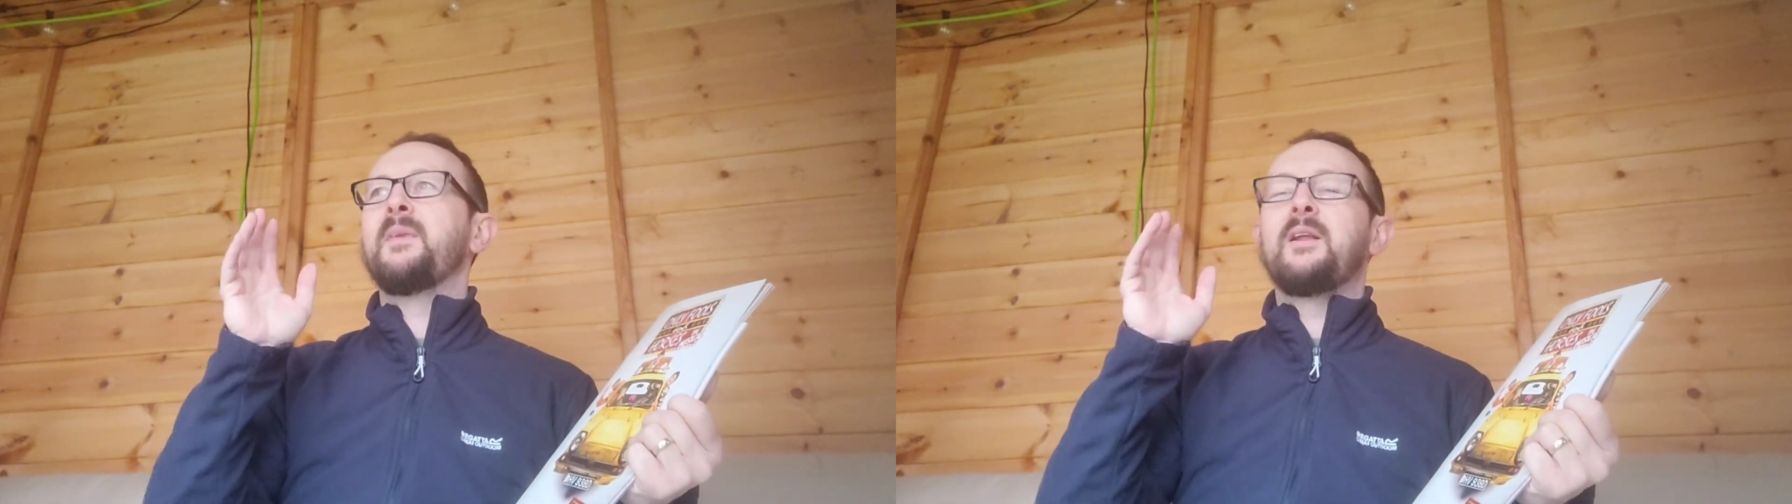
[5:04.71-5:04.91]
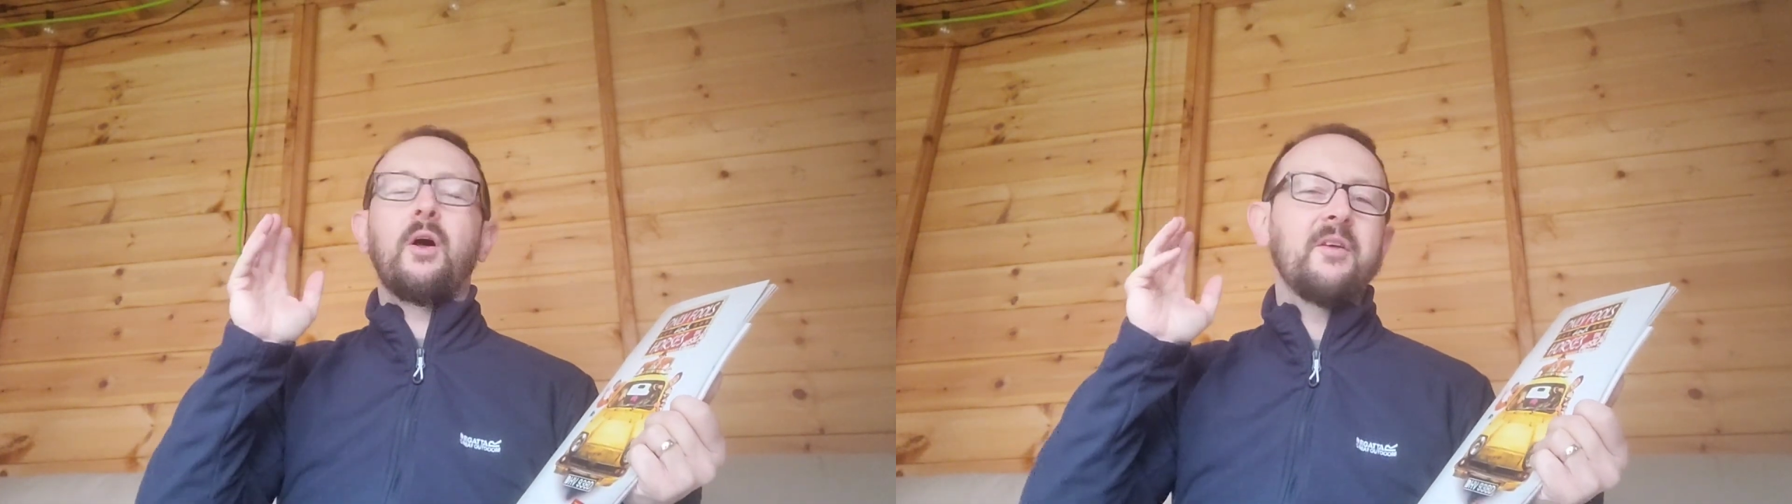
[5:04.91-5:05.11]

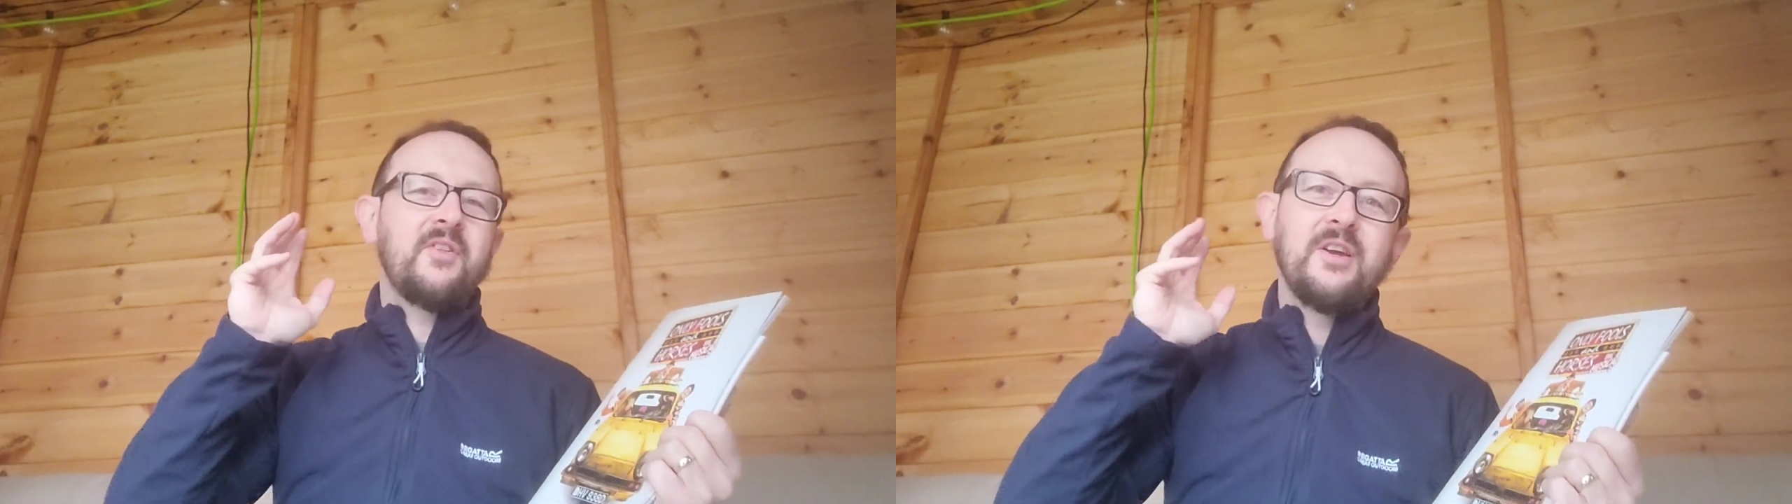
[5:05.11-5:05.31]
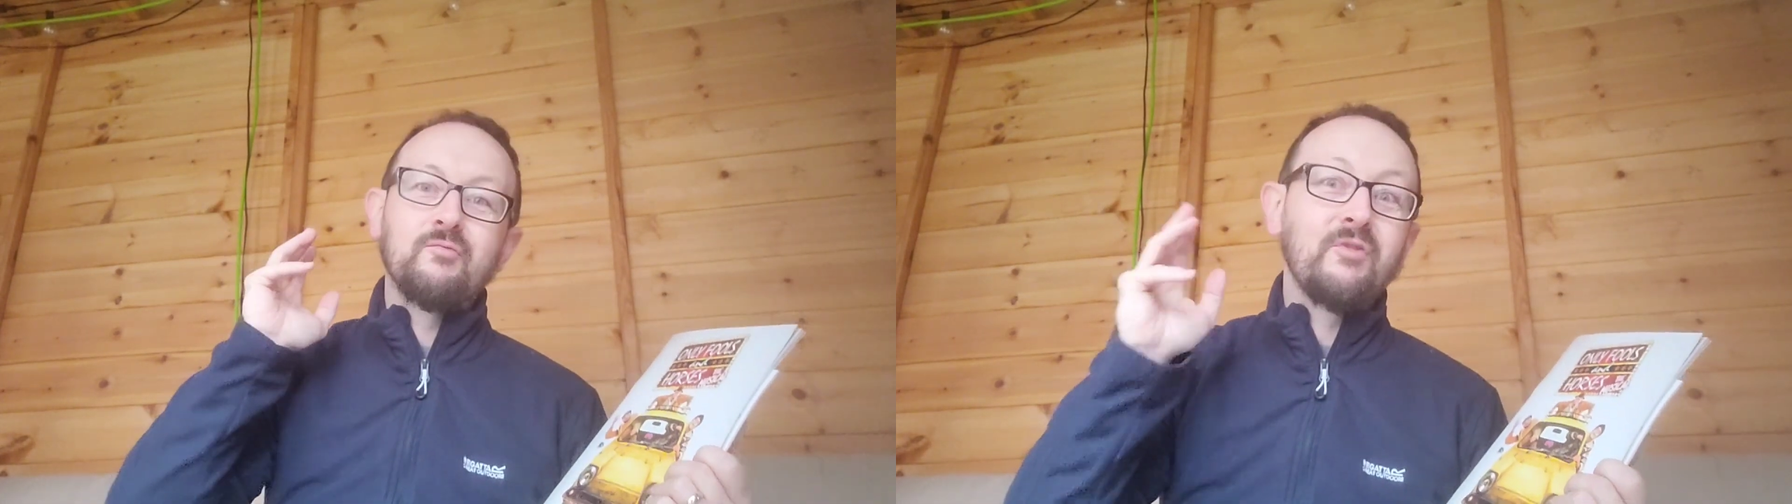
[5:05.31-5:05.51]
like
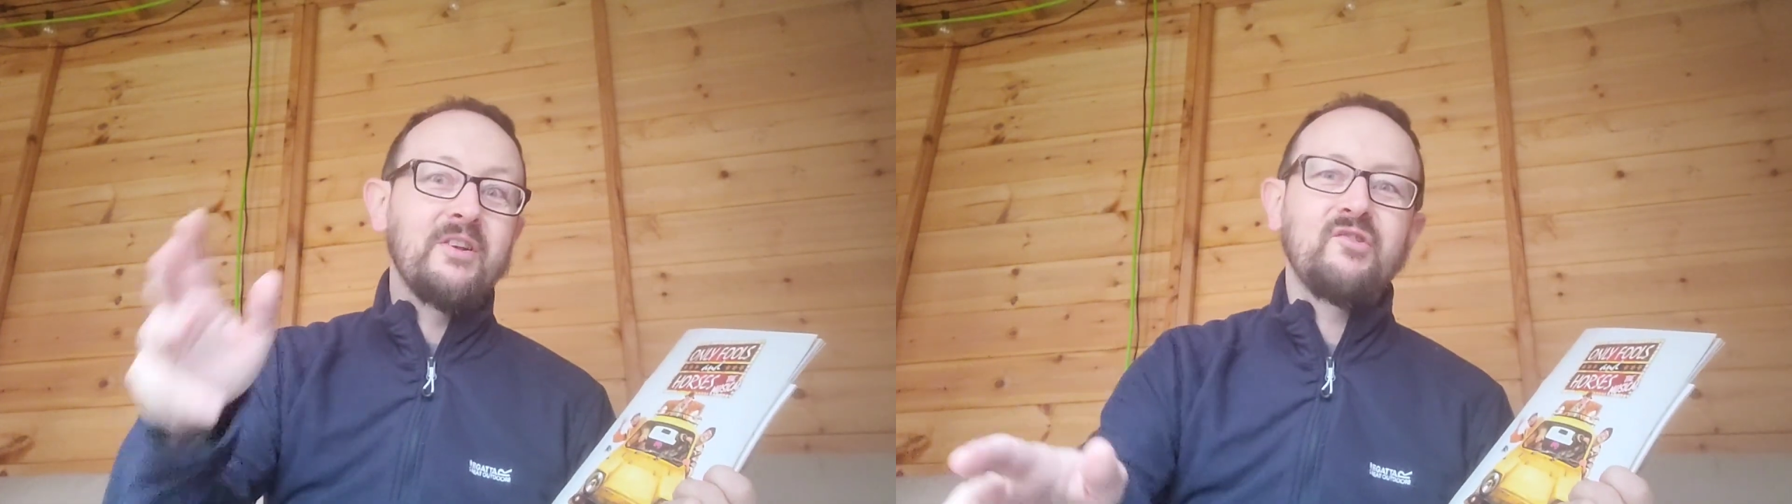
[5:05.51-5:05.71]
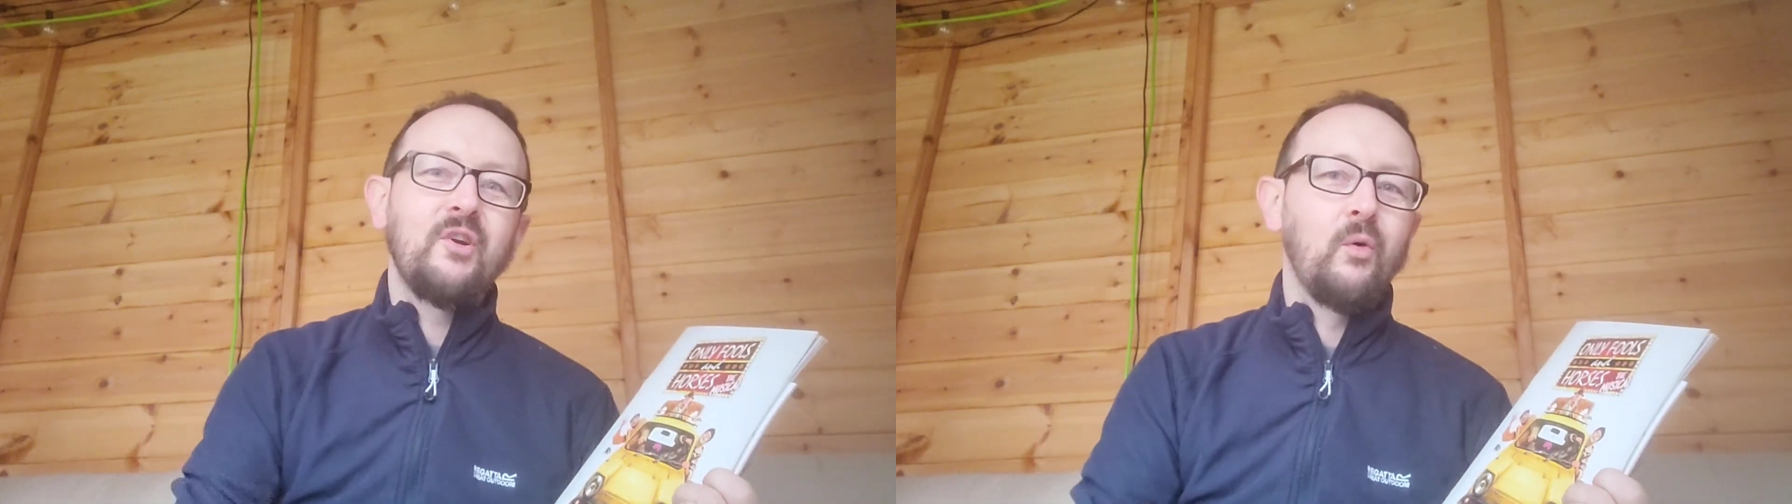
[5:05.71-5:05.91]
the
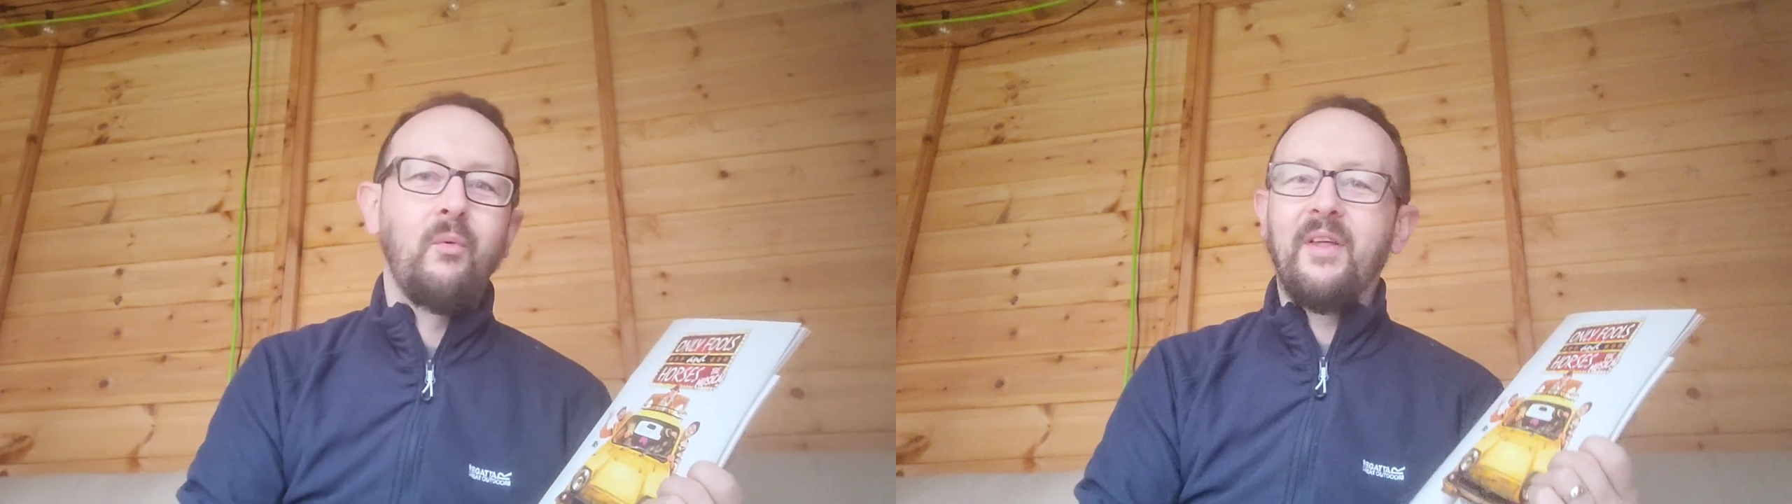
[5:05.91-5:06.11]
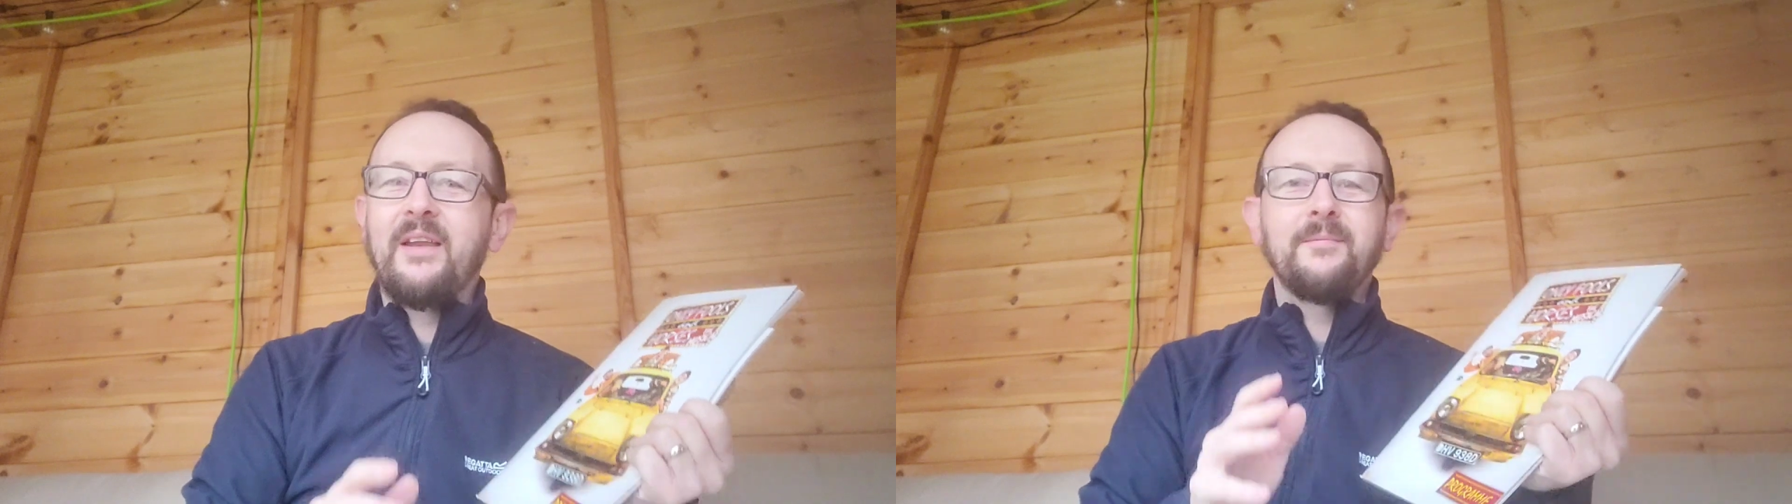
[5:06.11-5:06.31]
original,
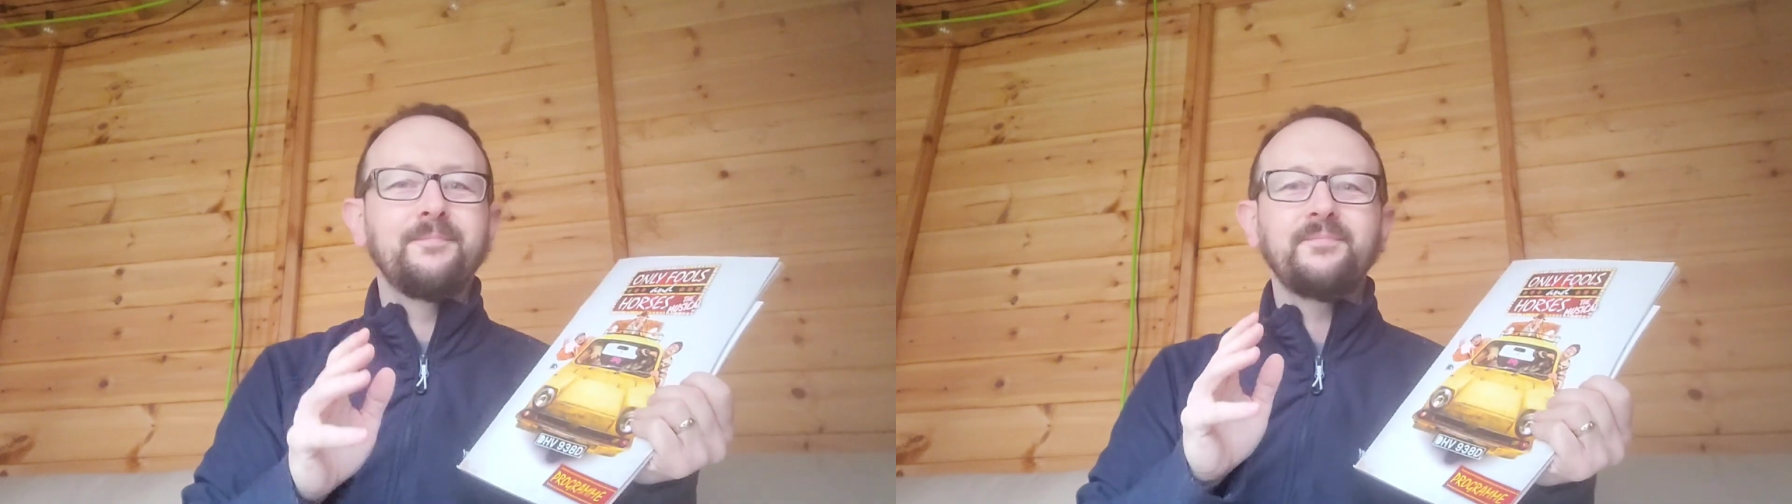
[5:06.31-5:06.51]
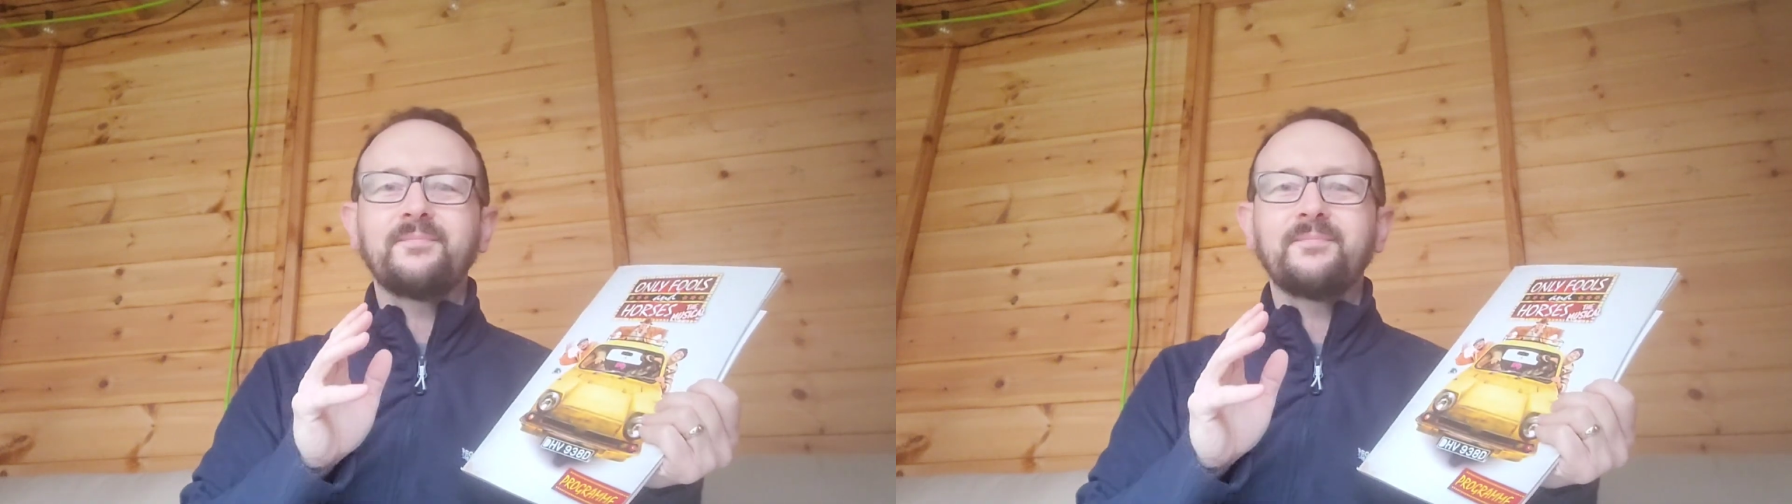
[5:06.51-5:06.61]
then